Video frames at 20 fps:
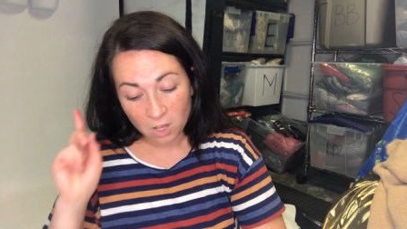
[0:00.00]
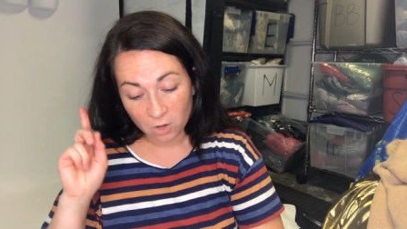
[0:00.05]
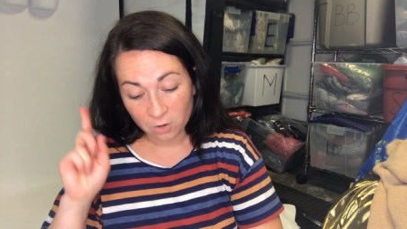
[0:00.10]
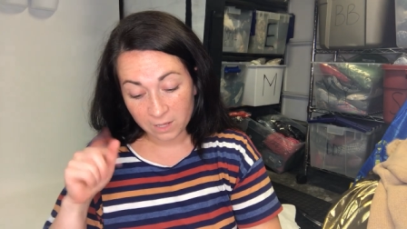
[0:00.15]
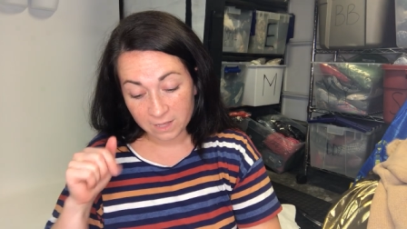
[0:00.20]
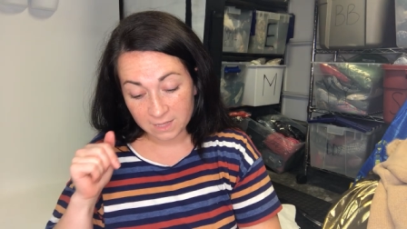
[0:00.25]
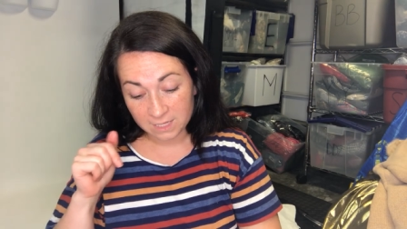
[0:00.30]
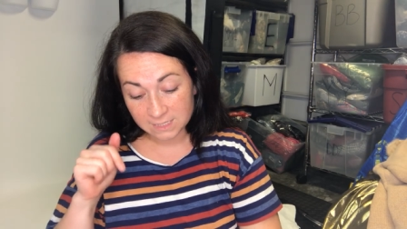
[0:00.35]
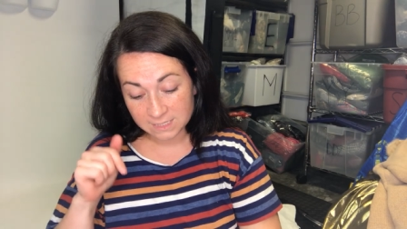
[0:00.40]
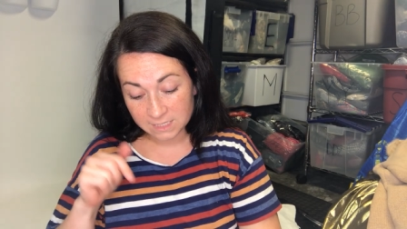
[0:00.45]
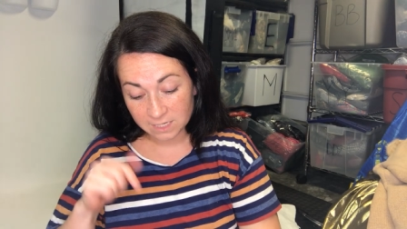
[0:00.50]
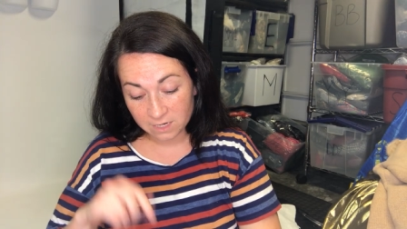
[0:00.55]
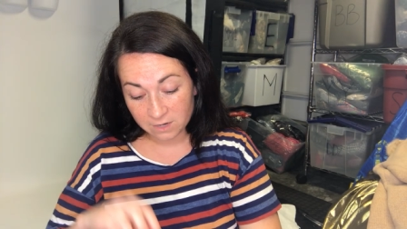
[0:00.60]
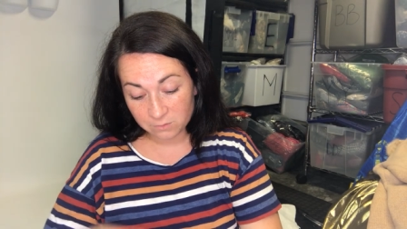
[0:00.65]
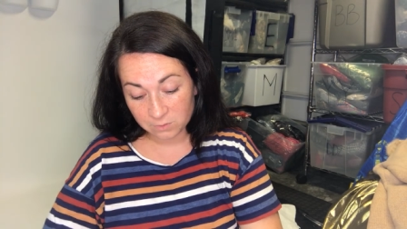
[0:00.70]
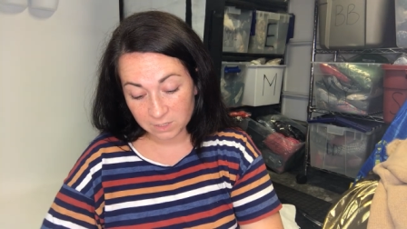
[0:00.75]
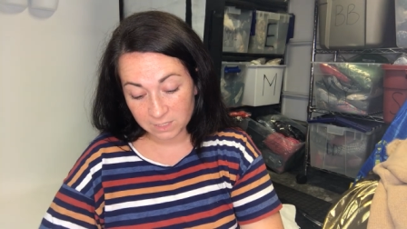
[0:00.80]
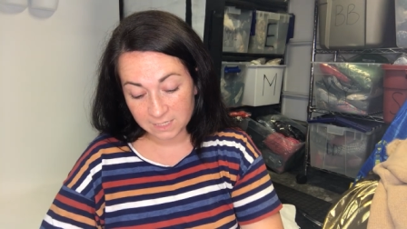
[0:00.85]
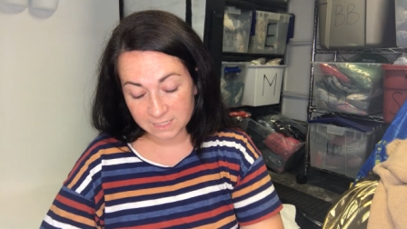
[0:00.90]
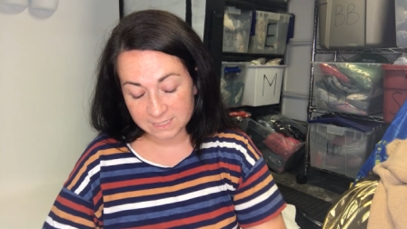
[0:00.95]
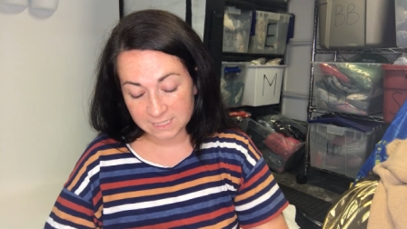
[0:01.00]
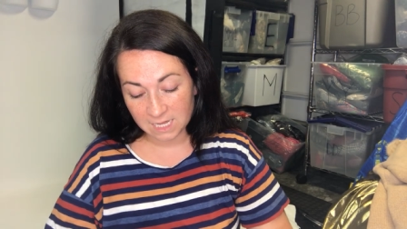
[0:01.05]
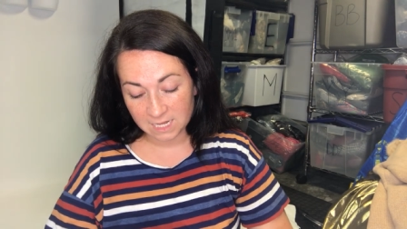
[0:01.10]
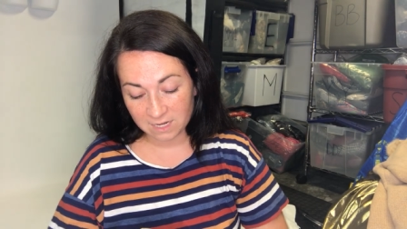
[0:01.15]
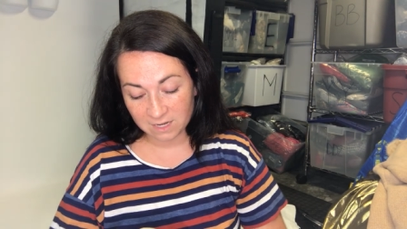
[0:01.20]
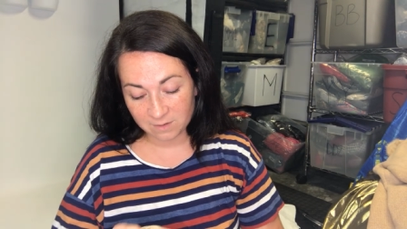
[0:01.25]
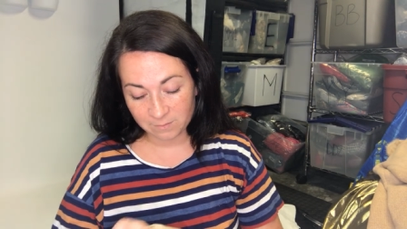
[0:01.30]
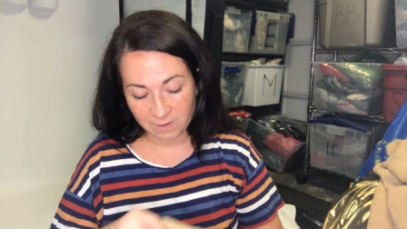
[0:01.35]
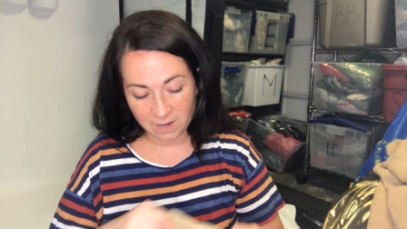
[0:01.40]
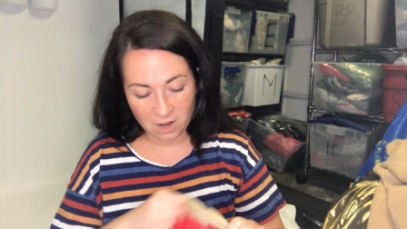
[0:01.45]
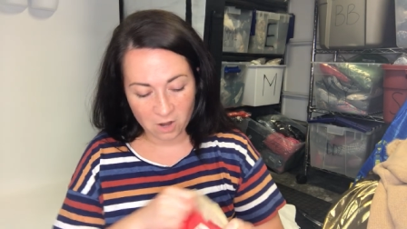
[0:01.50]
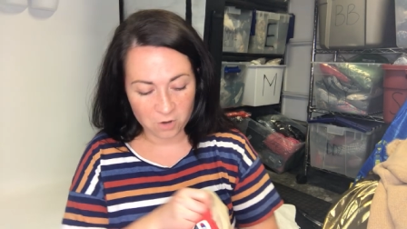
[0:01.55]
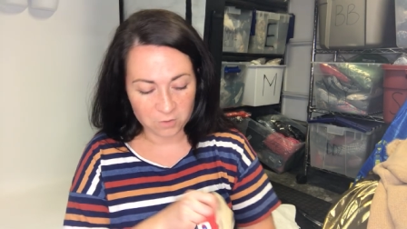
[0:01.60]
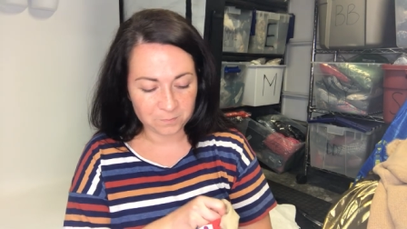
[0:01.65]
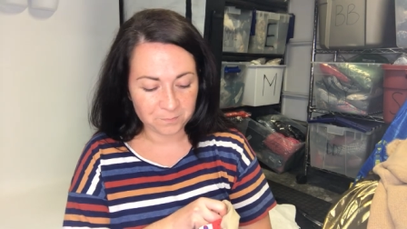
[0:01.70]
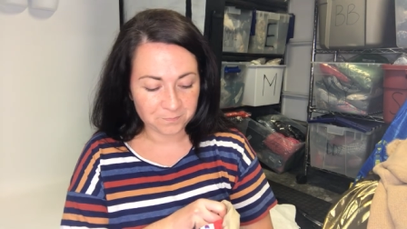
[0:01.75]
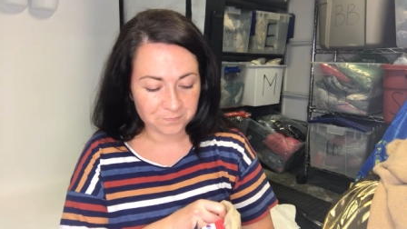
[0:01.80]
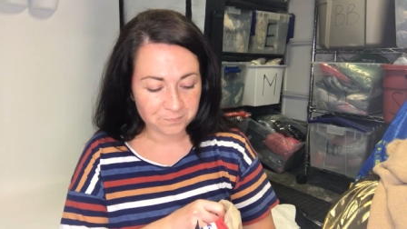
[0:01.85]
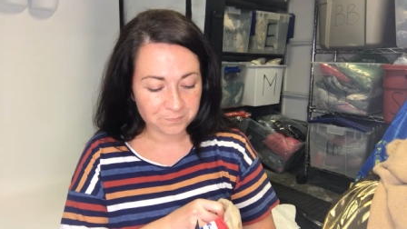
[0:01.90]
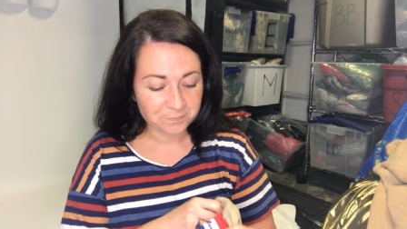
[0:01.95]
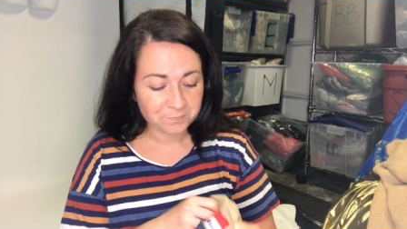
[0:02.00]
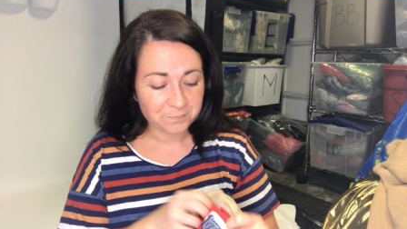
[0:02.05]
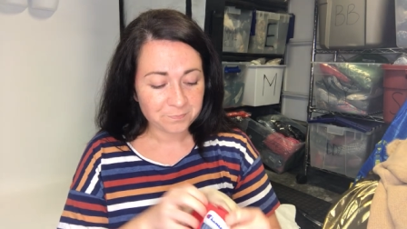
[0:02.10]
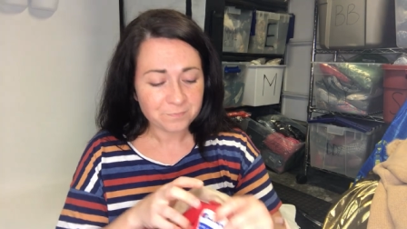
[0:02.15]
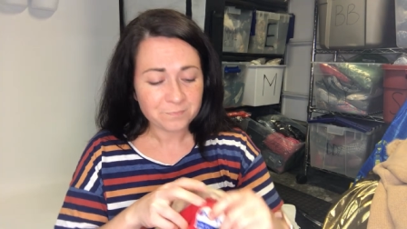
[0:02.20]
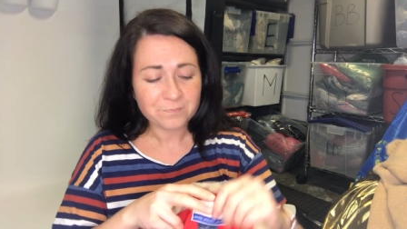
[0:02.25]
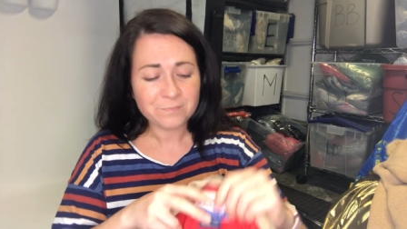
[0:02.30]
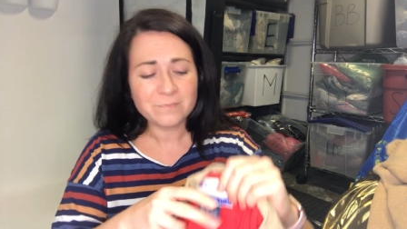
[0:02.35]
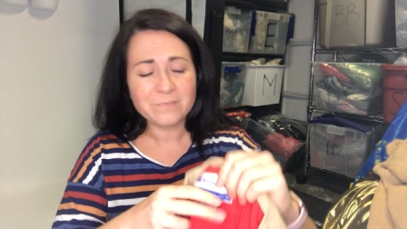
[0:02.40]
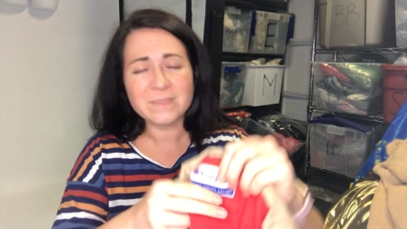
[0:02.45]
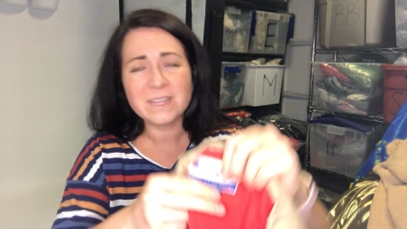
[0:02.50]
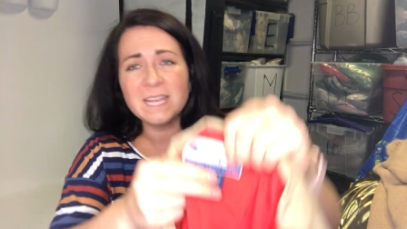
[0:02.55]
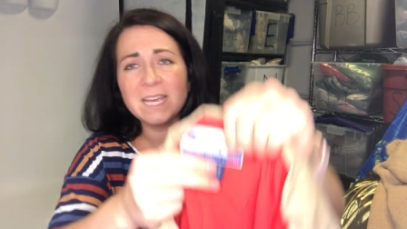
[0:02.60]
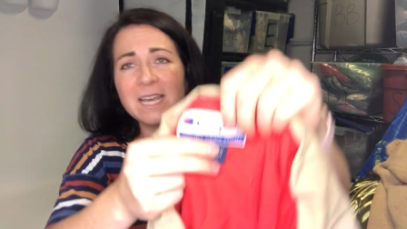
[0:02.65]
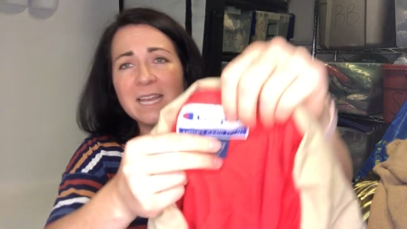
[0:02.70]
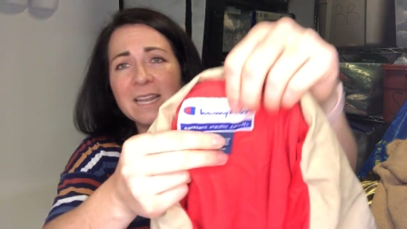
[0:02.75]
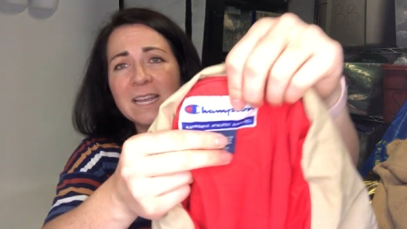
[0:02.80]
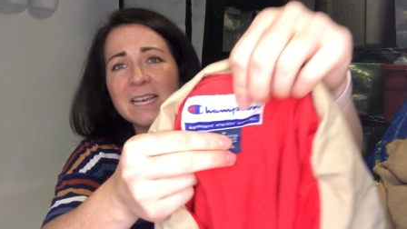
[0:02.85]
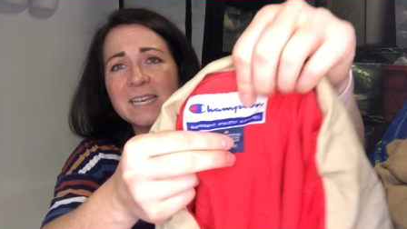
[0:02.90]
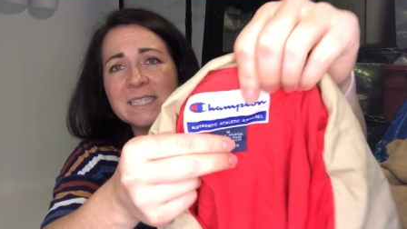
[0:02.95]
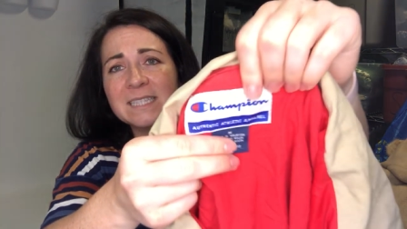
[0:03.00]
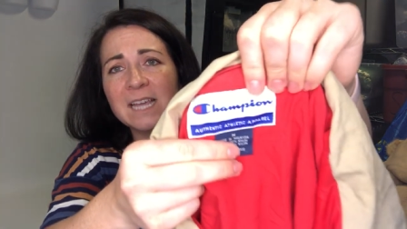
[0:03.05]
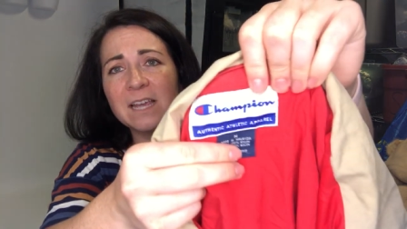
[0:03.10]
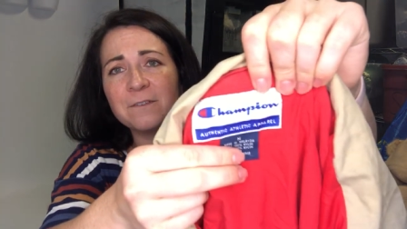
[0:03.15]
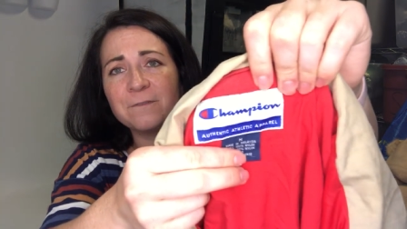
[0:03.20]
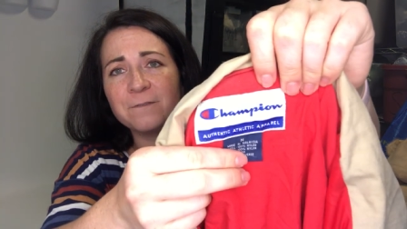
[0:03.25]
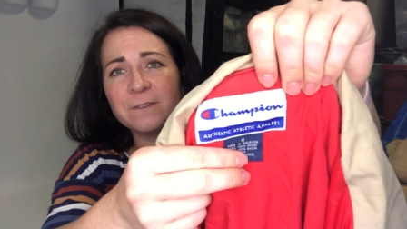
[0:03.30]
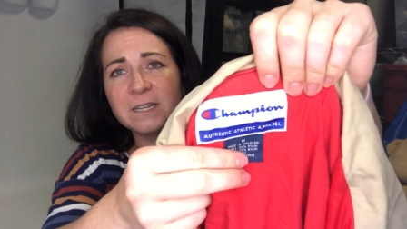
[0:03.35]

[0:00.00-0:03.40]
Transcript: Okay, this I got really excited about. It is a